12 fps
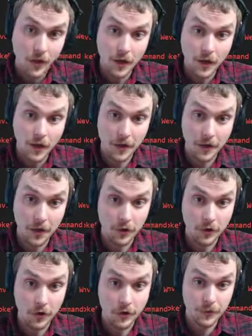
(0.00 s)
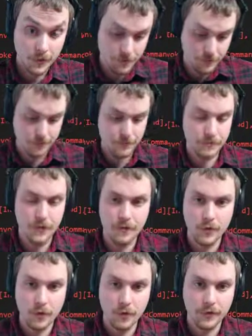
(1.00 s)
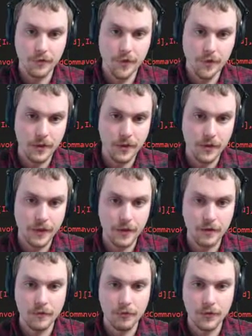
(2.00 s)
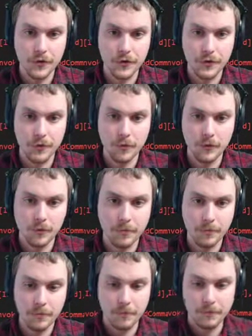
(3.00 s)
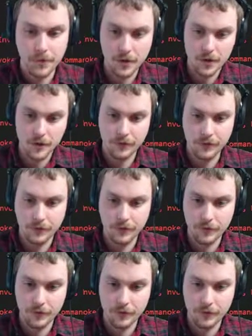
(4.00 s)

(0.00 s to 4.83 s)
uh, our own invoke rest method and then return the response